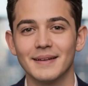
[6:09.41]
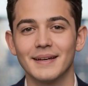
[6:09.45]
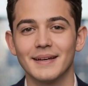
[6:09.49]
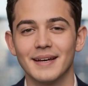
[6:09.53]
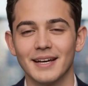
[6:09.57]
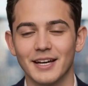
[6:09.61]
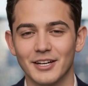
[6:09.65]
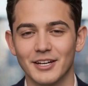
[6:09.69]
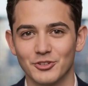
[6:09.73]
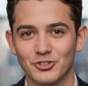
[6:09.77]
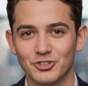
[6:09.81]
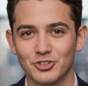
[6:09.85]

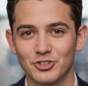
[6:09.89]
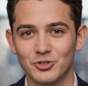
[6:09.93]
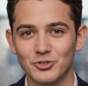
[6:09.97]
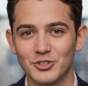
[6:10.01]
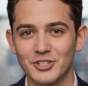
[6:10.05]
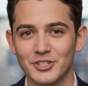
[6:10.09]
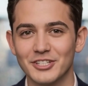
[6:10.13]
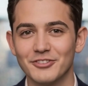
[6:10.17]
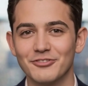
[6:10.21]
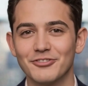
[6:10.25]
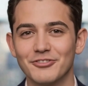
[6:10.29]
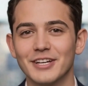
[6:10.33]
Here's
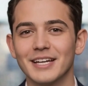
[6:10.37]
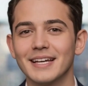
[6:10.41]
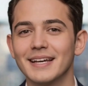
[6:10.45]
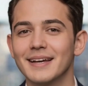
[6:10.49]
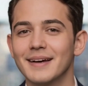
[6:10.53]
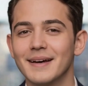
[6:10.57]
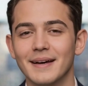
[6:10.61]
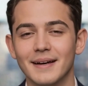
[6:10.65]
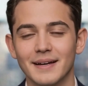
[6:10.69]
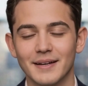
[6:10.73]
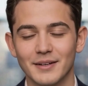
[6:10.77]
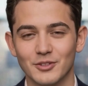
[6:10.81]
Unity fee,
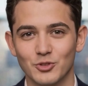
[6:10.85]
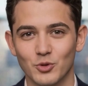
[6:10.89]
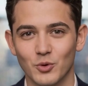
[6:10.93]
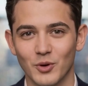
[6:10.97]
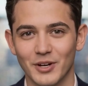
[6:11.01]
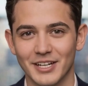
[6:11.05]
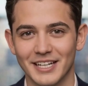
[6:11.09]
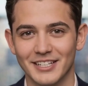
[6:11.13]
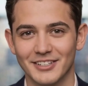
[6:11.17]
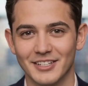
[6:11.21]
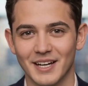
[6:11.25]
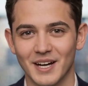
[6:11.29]

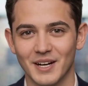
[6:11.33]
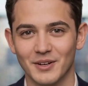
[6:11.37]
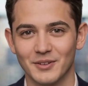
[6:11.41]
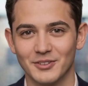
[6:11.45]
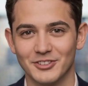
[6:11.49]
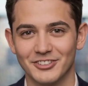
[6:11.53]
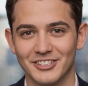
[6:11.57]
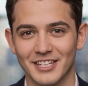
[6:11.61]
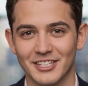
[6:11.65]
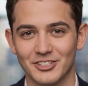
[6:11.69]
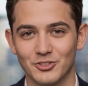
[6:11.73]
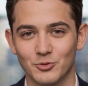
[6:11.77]

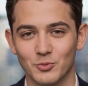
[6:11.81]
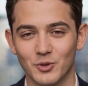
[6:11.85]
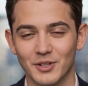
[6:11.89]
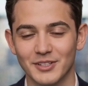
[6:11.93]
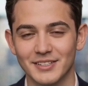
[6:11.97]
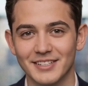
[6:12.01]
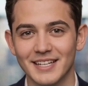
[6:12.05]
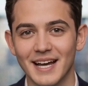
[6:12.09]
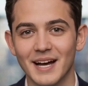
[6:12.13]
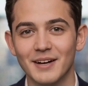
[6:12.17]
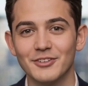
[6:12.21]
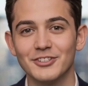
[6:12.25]
$20 x
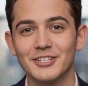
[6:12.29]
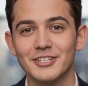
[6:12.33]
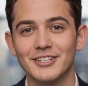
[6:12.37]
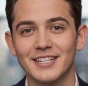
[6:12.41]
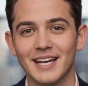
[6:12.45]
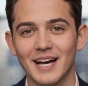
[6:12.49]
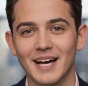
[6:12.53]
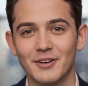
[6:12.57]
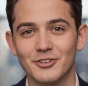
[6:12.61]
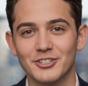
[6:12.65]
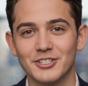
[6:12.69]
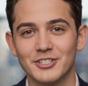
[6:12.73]

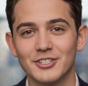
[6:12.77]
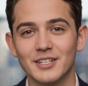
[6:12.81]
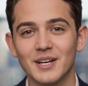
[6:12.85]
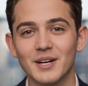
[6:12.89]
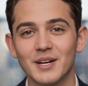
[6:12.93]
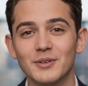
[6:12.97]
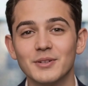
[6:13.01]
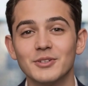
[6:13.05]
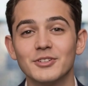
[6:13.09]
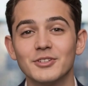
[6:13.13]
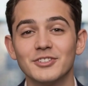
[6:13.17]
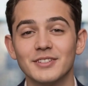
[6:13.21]

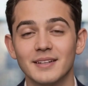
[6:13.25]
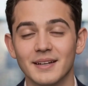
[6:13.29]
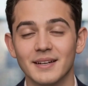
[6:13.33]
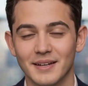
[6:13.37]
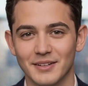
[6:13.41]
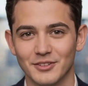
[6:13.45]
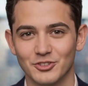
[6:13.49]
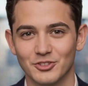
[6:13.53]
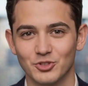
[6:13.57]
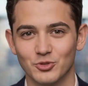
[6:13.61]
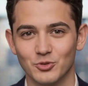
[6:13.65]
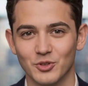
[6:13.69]
$1,000,
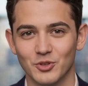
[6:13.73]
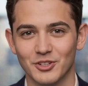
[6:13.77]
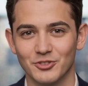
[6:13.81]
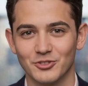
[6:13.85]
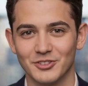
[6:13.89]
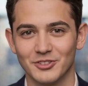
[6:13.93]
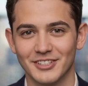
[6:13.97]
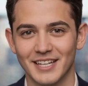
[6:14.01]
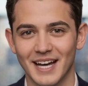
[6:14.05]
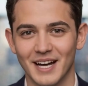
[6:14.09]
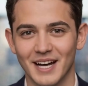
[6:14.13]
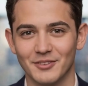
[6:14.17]

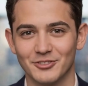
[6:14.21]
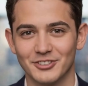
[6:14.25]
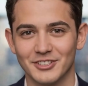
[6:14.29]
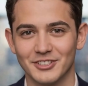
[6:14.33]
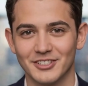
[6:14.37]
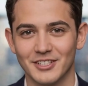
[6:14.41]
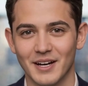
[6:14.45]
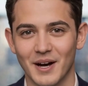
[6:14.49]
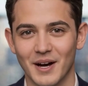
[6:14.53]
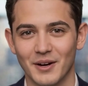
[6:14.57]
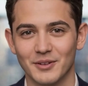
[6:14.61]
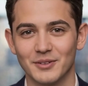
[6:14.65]

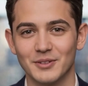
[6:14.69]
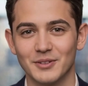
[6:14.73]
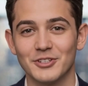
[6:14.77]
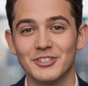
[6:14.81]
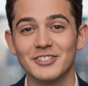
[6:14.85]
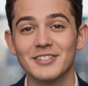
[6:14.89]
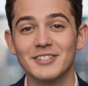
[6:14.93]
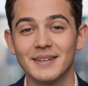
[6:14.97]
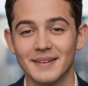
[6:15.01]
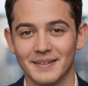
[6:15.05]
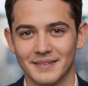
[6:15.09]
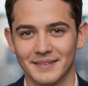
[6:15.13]

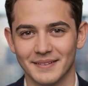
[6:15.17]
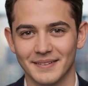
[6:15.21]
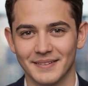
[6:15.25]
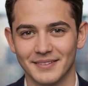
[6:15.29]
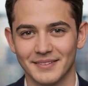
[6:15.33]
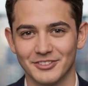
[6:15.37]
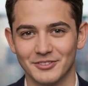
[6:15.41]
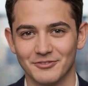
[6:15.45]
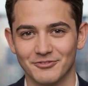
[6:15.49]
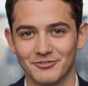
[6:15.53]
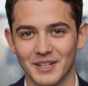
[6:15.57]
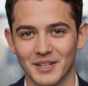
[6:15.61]
$200,000.
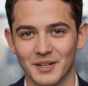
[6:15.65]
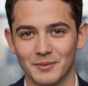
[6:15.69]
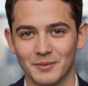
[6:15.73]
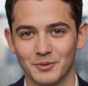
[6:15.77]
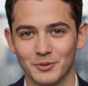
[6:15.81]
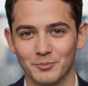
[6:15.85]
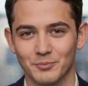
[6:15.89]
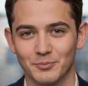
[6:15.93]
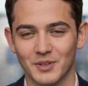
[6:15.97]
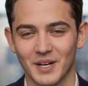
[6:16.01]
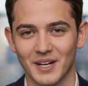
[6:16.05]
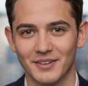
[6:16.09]
Developer
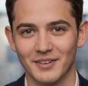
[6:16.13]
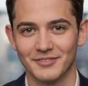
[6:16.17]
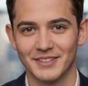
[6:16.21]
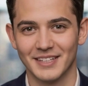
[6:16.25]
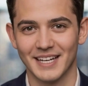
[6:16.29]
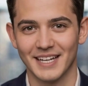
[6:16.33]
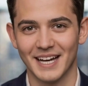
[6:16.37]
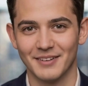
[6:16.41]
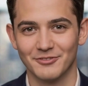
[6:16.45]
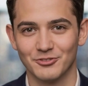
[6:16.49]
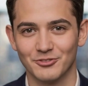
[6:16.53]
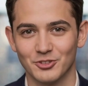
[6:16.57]
profit
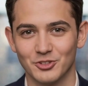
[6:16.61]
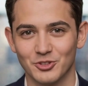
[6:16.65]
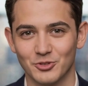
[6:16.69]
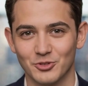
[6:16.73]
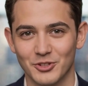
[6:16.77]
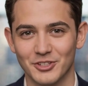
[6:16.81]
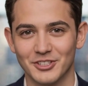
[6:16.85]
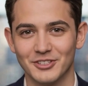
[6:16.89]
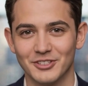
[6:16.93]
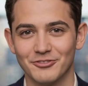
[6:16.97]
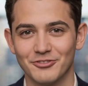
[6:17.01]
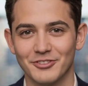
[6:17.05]
after
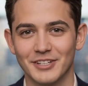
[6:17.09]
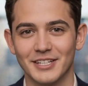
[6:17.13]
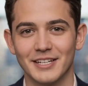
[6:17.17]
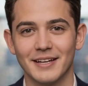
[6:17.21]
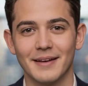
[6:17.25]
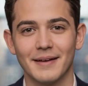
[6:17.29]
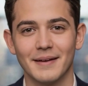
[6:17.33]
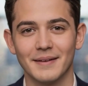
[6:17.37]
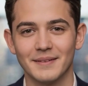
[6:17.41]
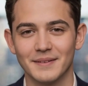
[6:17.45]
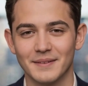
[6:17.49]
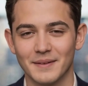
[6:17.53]
Unity fee,
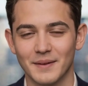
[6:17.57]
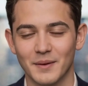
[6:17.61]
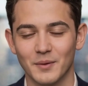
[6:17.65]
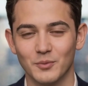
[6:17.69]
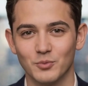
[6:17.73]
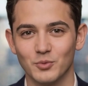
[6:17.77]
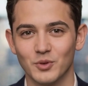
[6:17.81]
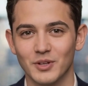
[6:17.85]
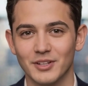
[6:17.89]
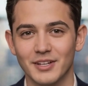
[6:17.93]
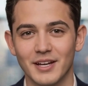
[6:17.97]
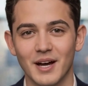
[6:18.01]

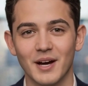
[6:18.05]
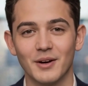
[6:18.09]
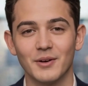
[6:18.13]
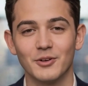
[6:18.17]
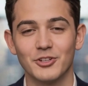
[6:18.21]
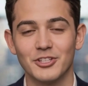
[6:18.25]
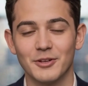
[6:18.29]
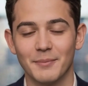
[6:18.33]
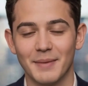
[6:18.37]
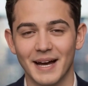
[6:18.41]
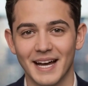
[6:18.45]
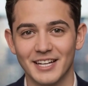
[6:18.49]

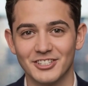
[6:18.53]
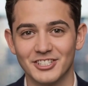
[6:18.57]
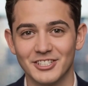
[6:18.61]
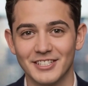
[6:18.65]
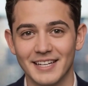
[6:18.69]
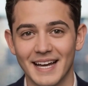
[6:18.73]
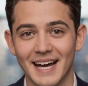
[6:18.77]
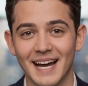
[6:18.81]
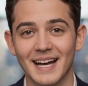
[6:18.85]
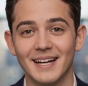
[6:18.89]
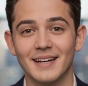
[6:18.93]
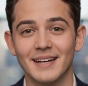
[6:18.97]
$1, imagine
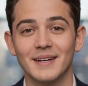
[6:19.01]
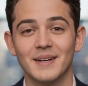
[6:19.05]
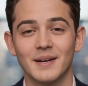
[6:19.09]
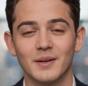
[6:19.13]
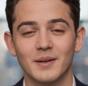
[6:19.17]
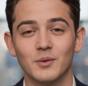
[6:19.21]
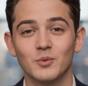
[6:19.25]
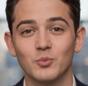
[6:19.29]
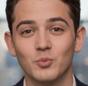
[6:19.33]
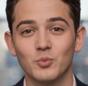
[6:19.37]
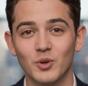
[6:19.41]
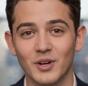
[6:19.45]
that,
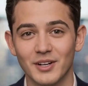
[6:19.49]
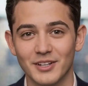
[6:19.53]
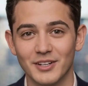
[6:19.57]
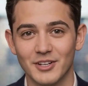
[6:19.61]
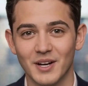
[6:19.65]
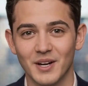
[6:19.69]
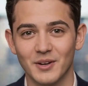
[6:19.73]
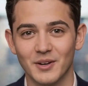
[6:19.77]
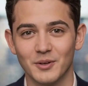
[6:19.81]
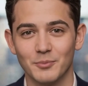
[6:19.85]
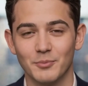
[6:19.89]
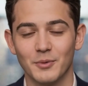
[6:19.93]

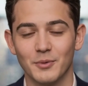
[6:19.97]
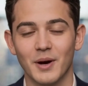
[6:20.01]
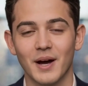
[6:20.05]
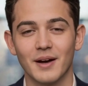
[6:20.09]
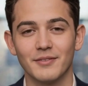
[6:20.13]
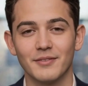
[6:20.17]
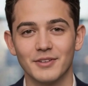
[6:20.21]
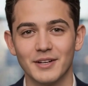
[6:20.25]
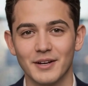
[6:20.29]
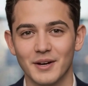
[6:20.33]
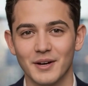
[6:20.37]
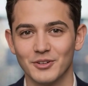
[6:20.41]
$1
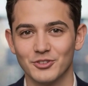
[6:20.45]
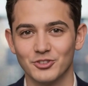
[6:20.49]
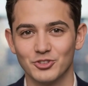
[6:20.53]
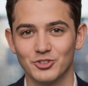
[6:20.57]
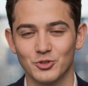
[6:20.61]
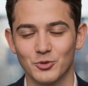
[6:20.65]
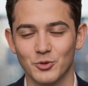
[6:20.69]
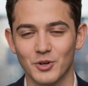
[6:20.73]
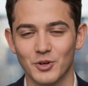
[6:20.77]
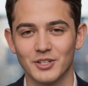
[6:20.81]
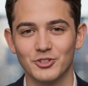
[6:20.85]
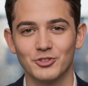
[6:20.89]
profit on
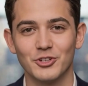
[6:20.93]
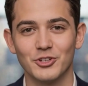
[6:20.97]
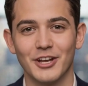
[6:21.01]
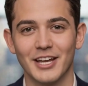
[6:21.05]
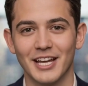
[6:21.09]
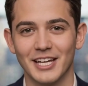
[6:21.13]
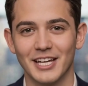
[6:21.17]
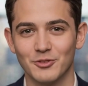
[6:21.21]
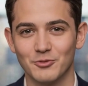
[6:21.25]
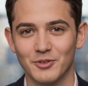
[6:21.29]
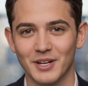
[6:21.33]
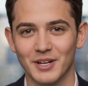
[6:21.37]

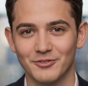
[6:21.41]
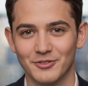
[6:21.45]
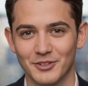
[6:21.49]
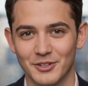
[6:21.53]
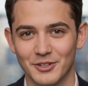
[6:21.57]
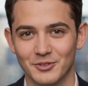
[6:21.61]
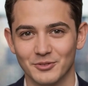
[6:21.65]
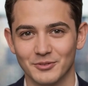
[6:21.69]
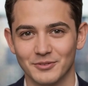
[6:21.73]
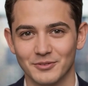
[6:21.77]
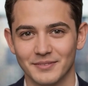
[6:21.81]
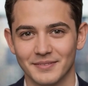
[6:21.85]
200K
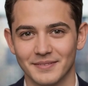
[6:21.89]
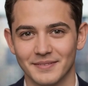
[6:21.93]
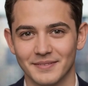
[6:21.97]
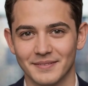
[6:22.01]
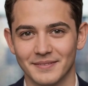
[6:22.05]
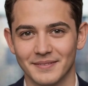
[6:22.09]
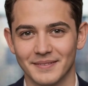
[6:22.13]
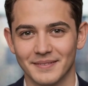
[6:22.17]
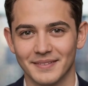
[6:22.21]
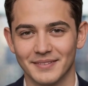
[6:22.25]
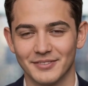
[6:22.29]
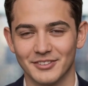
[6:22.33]
revenue.
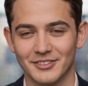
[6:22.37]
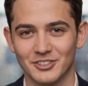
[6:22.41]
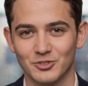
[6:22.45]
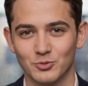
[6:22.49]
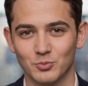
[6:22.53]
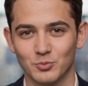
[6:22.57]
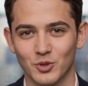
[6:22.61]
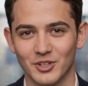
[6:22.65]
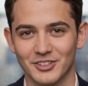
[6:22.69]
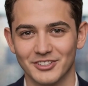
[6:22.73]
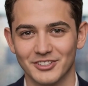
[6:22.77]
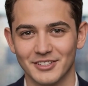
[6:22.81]
This
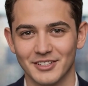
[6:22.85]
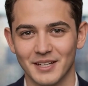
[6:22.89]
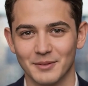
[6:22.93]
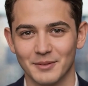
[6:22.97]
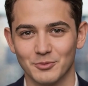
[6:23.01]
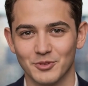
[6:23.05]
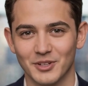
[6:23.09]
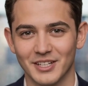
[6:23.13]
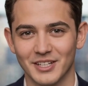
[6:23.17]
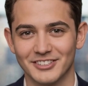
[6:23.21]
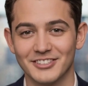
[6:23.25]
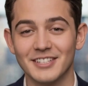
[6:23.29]
wasn't a
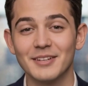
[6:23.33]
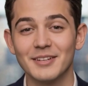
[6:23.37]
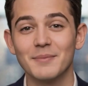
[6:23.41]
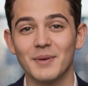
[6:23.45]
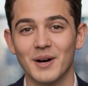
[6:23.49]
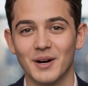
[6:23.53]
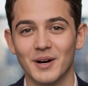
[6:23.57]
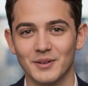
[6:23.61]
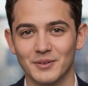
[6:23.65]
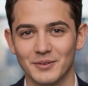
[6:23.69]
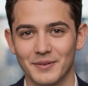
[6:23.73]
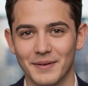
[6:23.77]
pricing
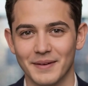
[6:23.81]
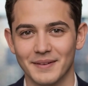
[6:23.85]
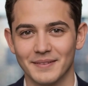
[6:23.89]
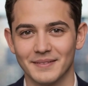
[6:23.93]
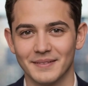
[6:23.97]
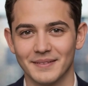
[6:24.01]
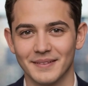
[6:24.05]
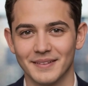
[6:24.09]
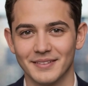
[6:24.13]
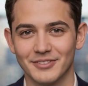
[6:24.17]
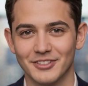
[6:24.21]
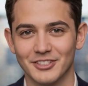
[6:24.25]
model.
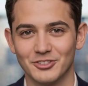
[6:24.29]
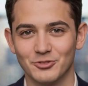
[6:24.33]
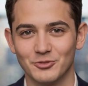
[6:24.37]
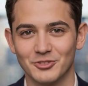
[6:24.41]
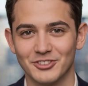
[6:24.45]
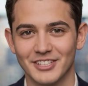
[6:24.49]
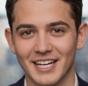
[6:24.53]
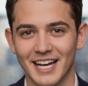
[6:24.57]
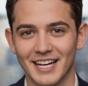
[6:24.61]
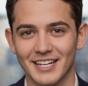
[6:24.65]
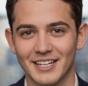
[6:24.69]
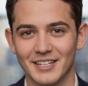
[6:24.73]
This
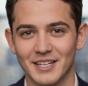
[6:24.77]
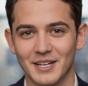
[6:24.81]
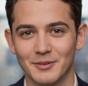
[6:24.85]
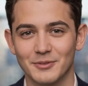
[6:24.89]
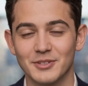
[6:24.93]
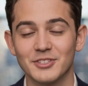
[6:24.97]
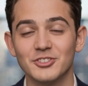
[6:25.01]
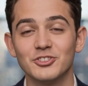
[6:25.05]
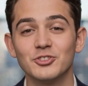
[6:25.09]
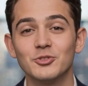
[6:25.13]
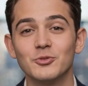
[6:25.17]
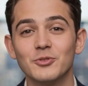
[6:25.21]
was
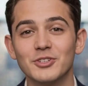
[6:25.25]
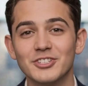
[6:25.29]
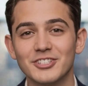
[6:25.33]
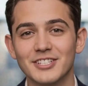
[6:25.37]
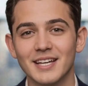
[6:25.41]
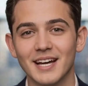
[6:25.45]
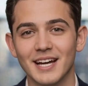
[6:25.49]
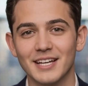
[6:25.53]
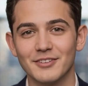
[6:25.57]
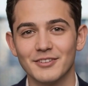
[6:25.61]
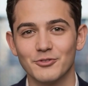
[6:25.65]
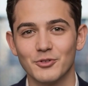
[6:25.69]
economic
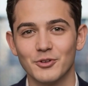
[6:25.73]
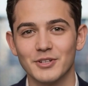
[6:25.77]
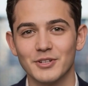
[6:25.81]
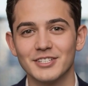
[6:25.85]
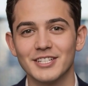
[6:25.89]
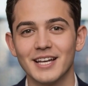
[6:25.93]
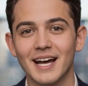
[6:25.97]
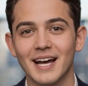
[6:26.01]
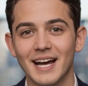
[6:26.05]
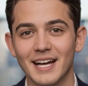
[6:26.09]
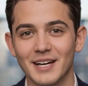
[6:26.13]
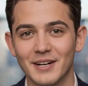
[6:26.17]
suicide for
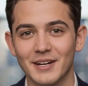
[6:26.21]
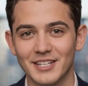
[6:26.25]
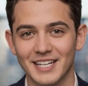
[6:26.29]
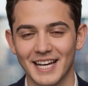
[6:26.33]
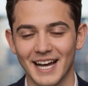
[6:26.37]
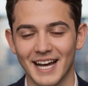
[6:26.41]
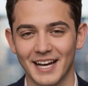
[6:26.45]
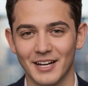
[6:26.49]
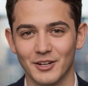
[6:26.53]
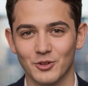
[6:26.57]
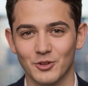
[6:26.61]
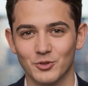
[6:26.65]
entire
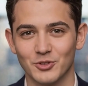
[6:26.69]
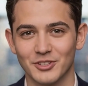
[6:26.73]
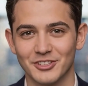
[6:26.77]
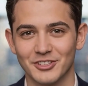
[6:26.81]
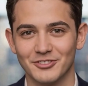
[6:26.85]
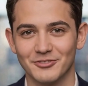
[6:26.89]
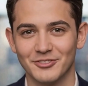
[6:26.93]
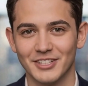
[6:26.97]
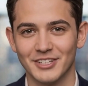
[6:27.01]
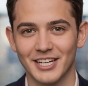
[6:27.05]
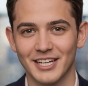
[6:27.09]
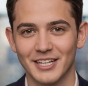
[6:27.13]
categories
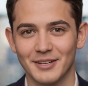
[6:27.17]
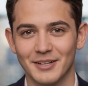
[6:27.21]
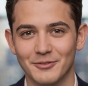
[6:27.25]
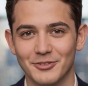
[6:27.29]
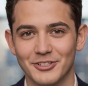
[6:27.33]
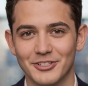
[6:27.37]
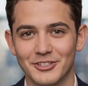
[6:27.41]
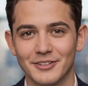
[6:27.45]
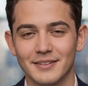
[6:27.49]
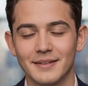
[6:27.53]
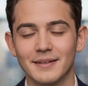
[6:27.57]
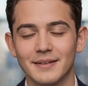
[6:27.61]
of games.